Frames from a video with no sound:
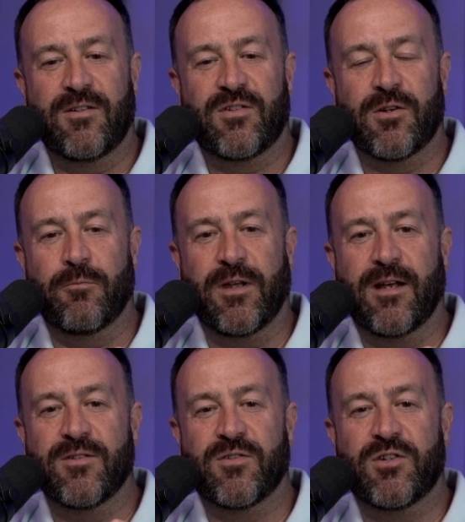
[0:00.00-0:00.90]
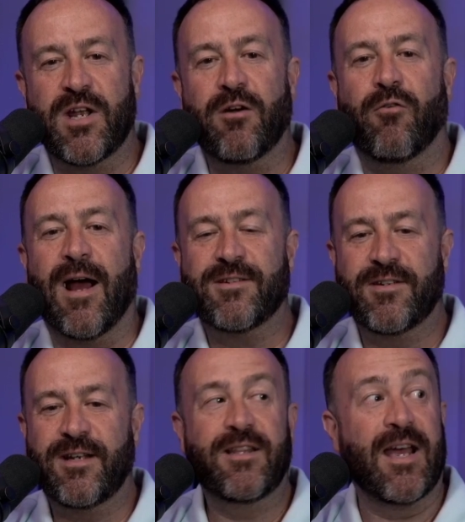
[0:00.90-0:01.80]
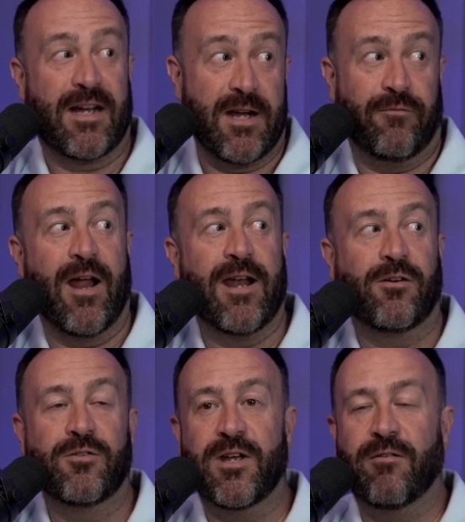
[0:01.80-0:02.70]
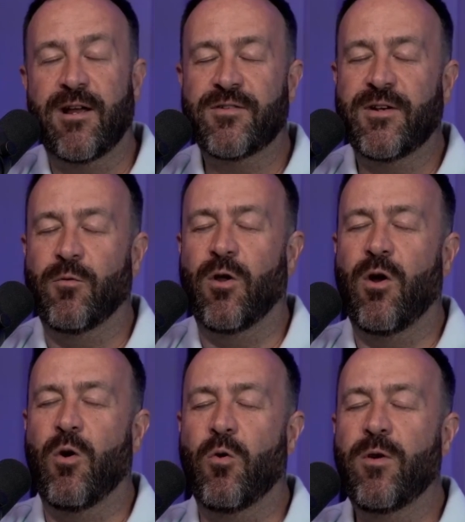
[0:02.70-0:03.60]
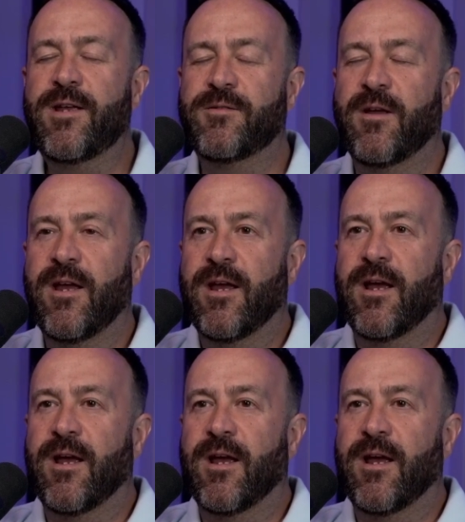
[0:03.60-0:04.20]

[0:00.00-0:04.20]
So because generosity, and that kind of radical generosity, will always